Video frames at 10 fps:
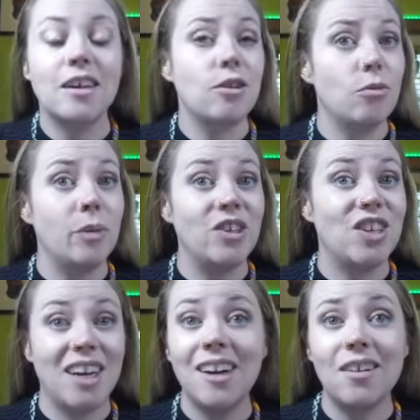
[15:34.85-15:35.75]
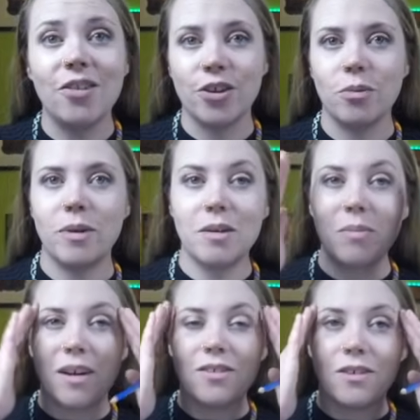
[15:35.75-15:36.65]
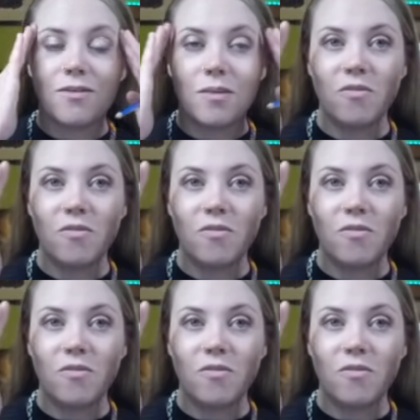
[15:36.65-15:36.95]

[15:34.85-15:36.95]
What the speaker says: It will be shaded a little bit because you have